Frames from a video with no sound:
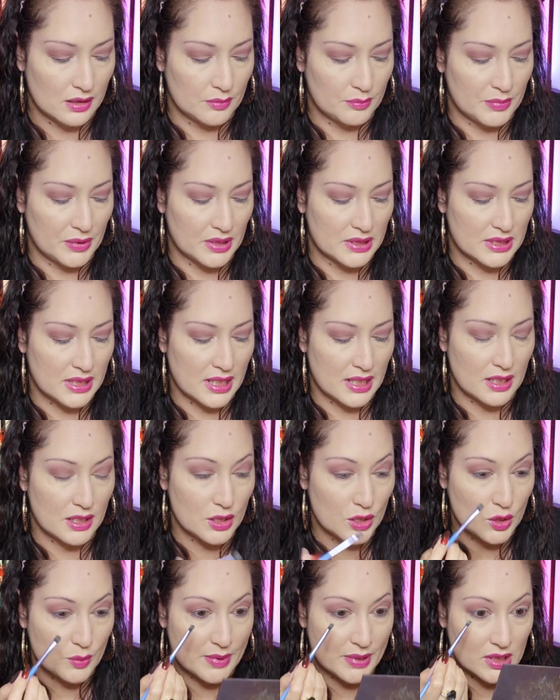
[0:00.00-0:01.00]
Put that a
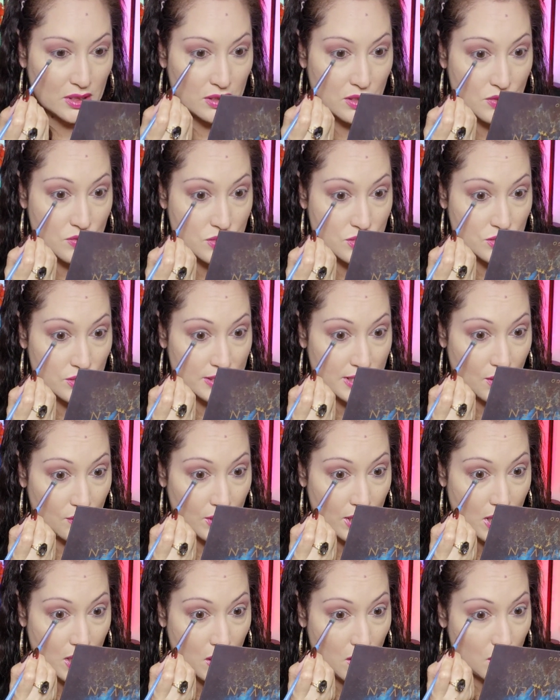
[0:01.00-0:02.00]
little bit closer
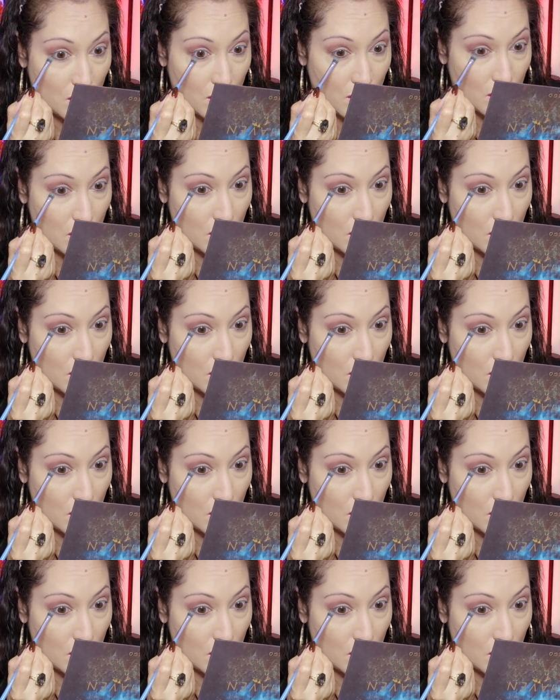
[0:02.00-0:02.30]
down here.